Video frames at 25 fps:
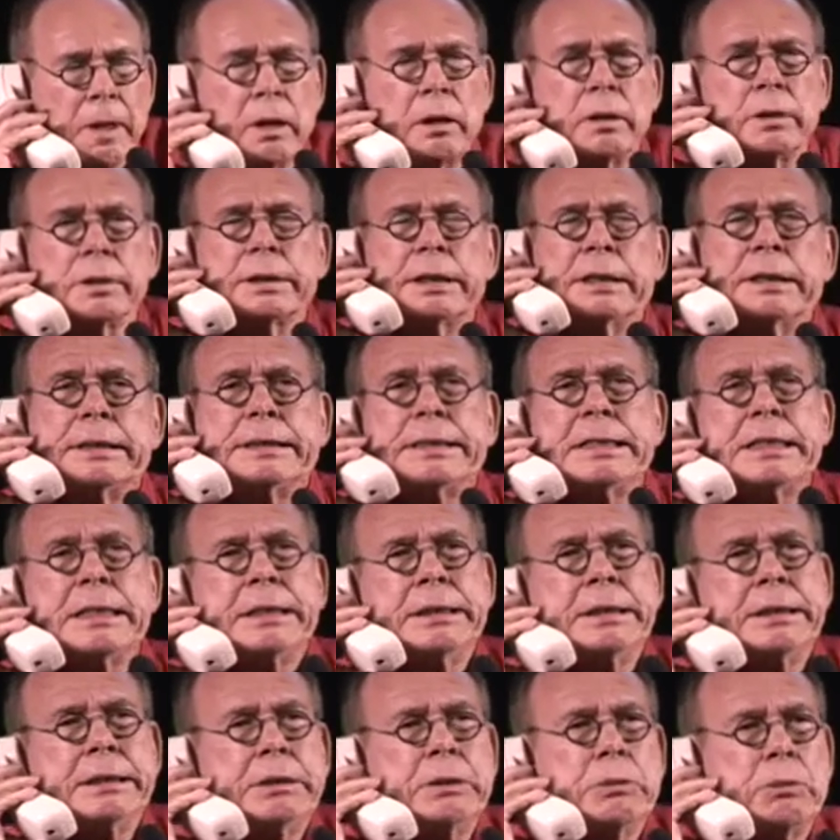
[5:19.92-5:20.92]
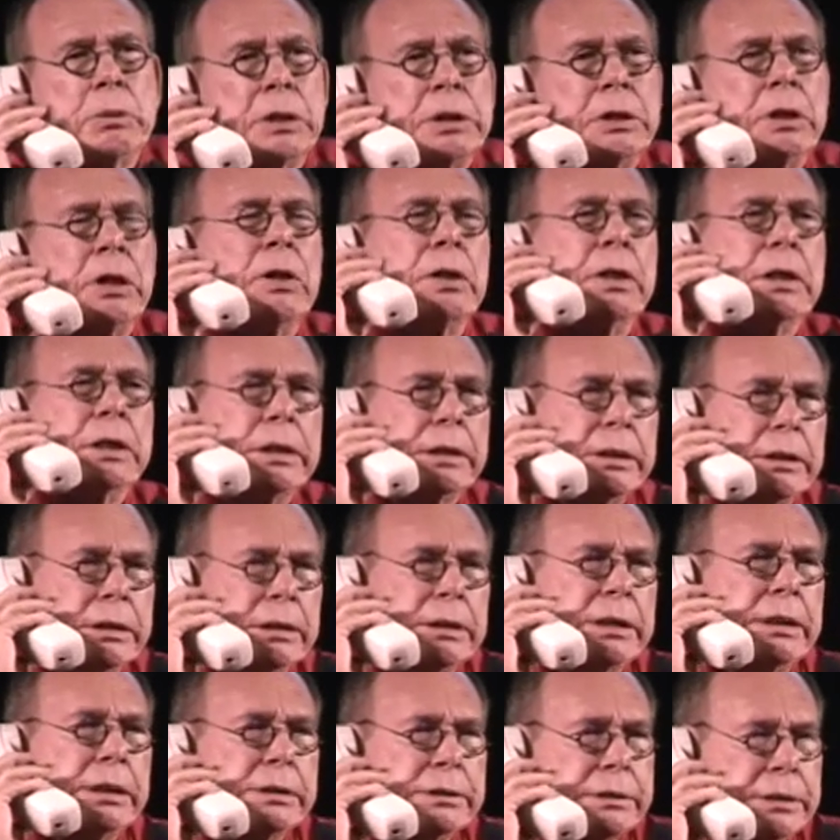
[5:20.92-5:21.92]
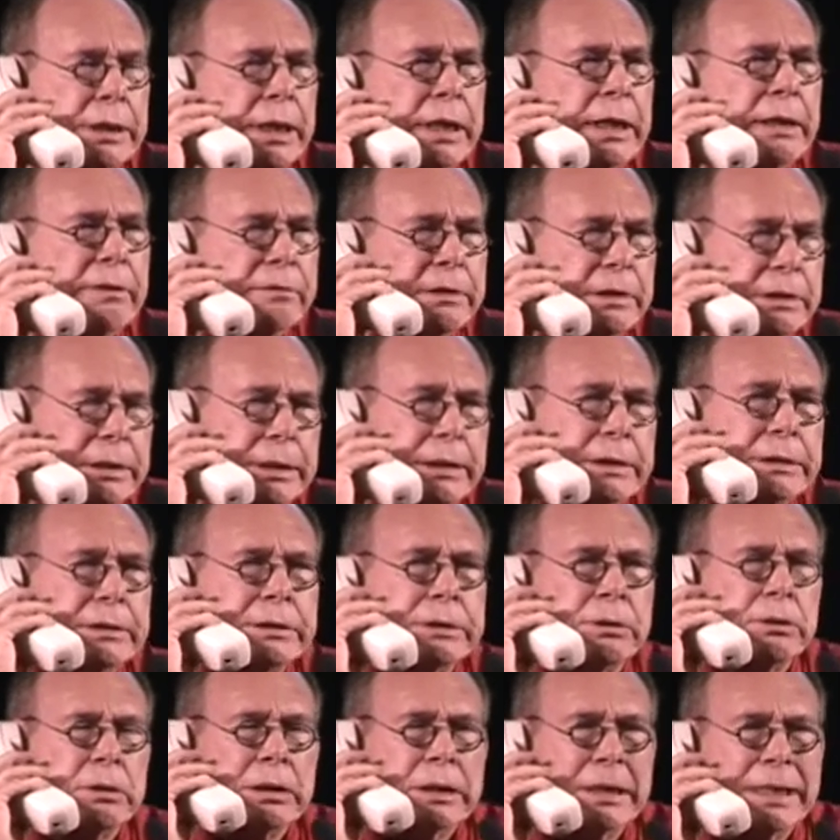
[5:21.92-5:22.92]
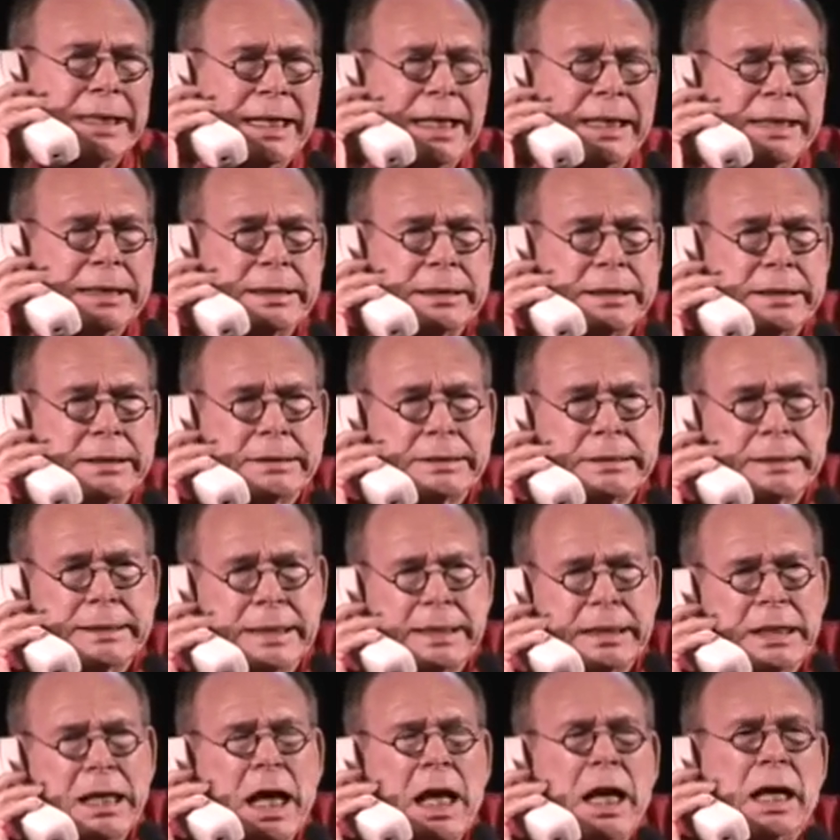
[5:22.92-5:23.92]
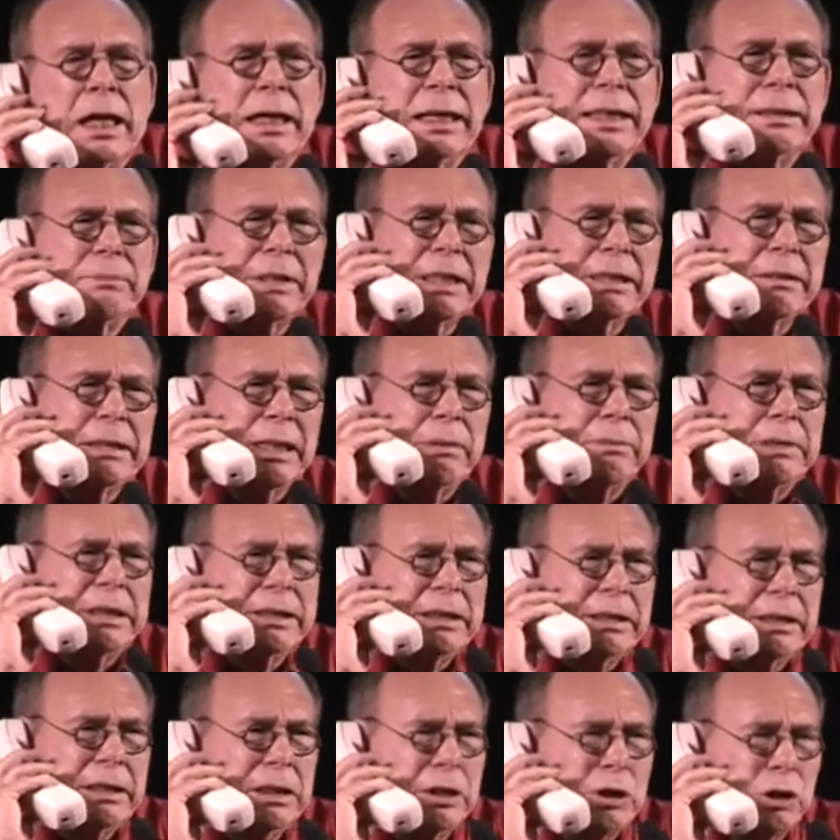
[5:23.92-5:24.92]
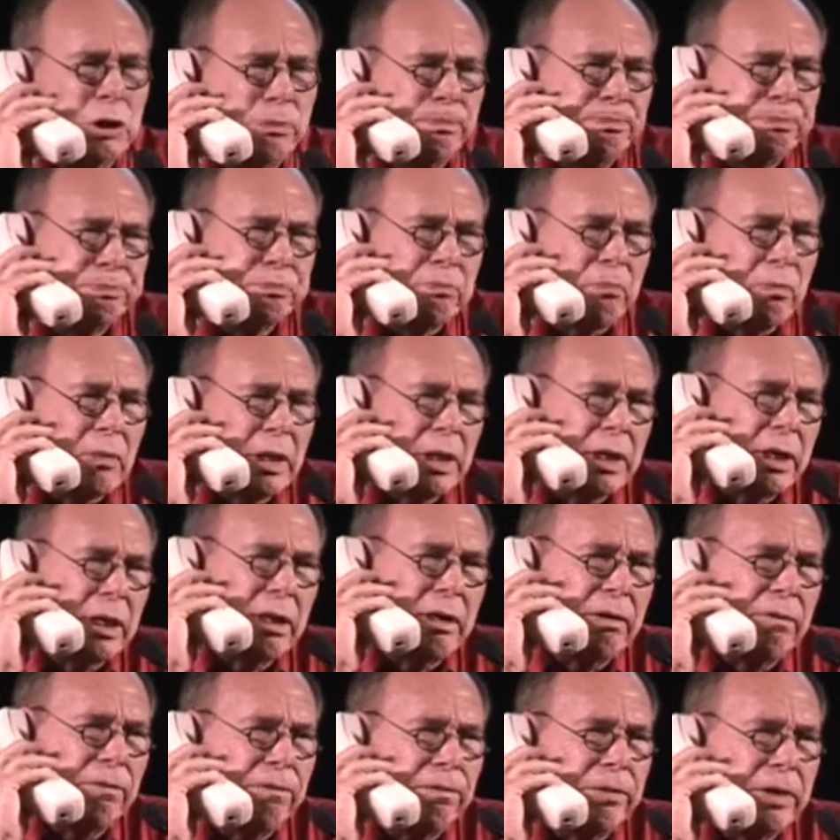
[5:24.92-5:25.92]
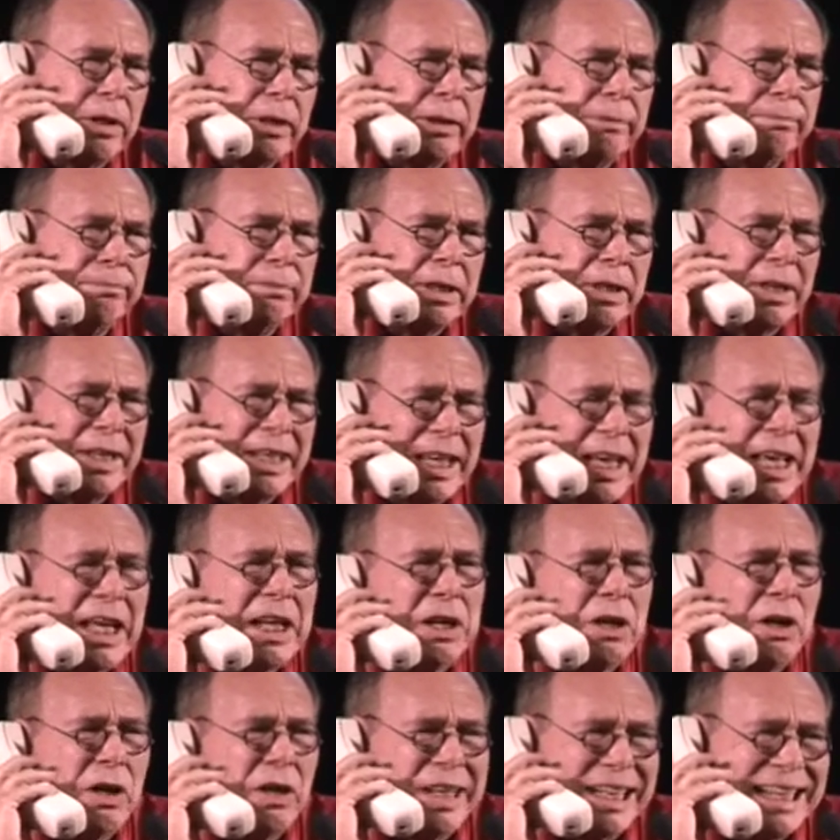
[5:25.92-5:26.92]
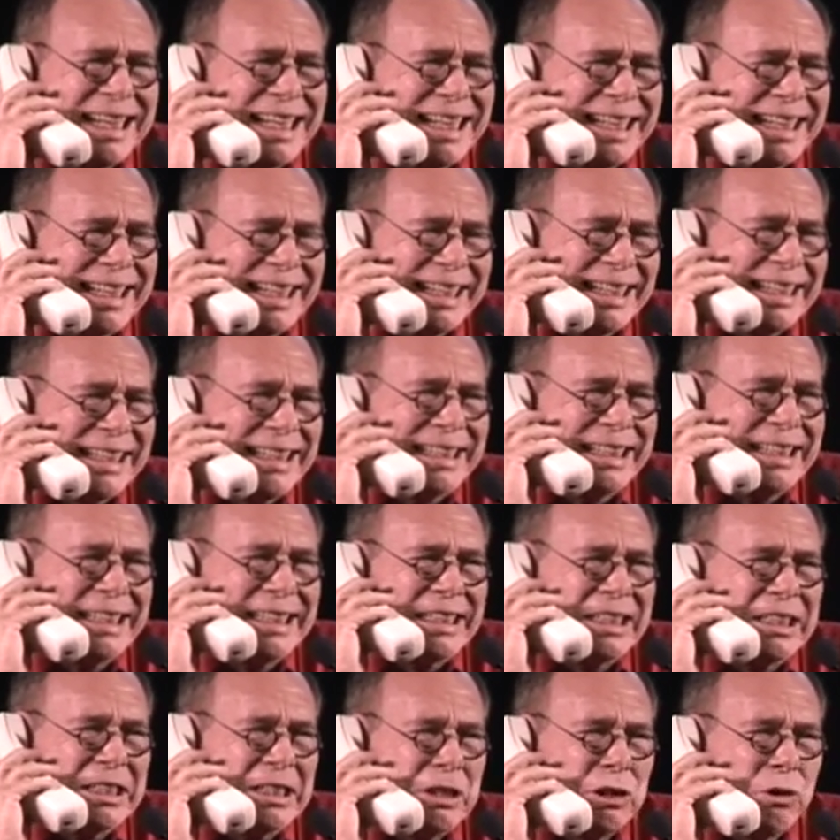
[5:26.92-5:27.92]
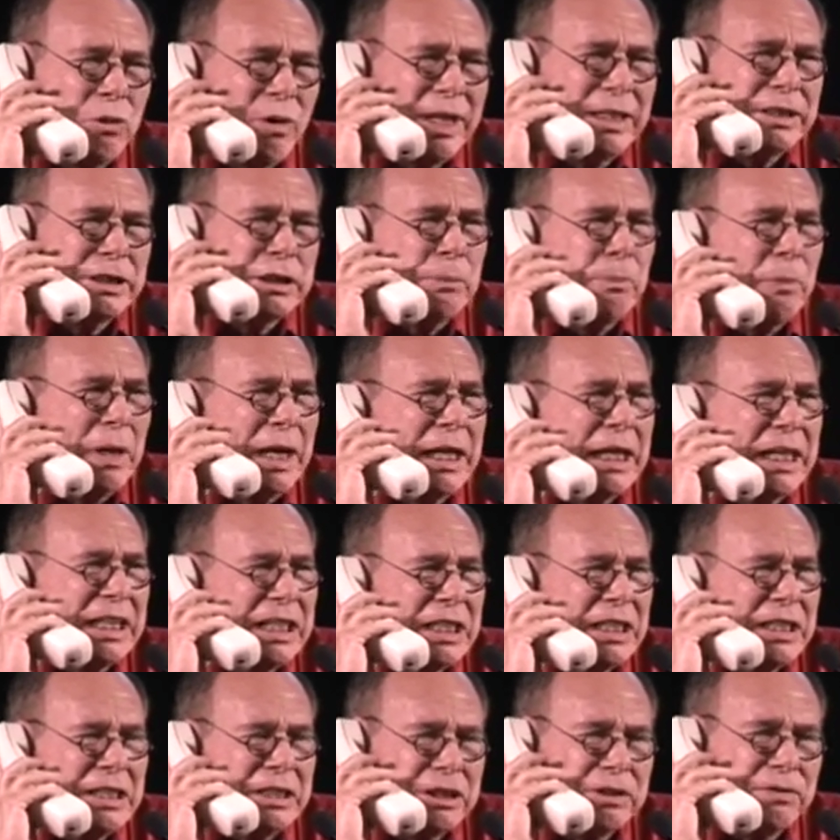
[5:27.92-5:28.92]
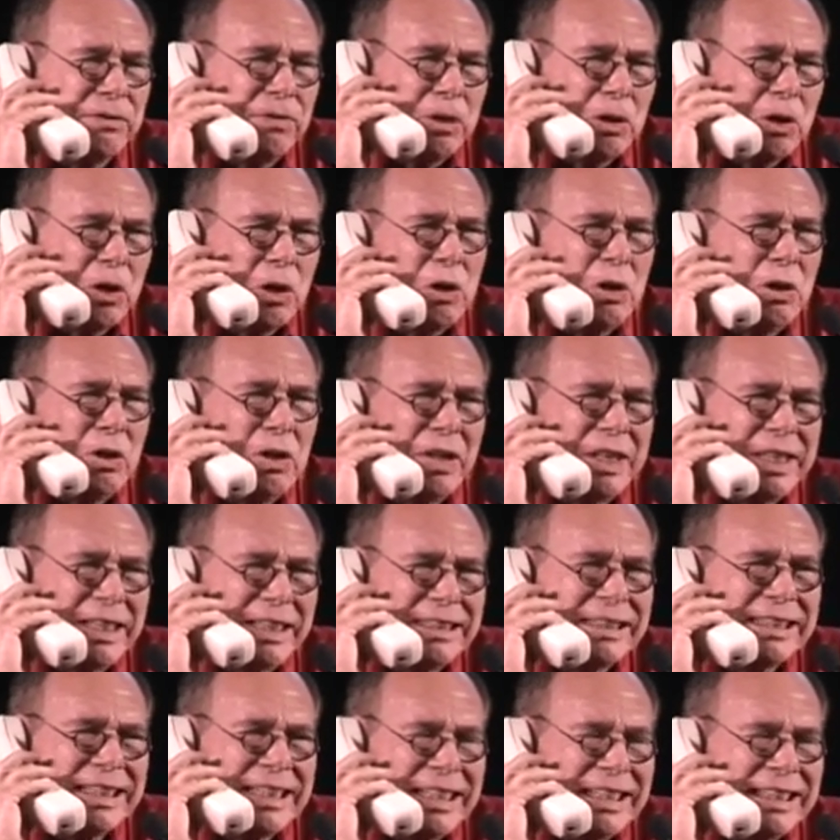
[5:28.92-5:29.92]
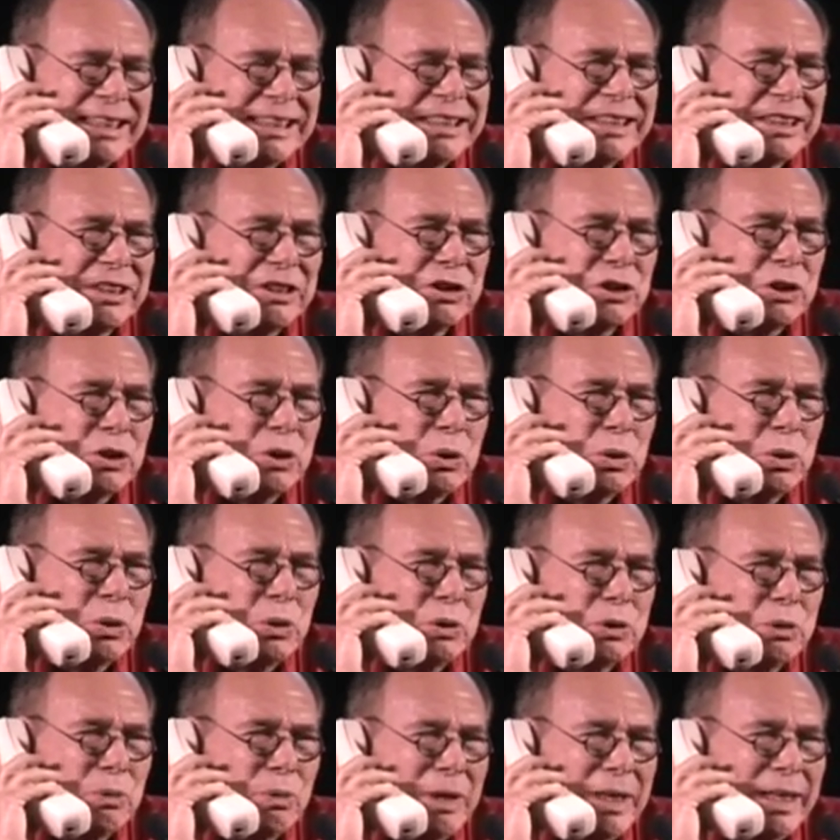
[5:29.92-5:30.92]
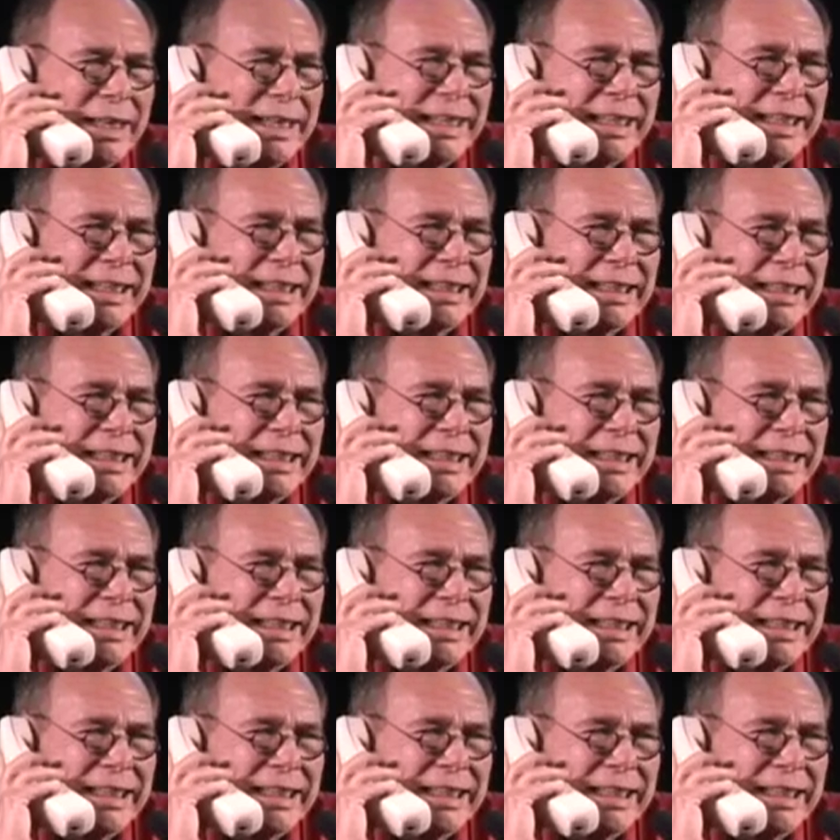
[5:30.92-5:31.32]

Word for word: Okay. Want all the kids to have guns, okay, I can understand. Let me, let me tell you though, if uh, the NRA tries to buy guns for all these kids in schools, why,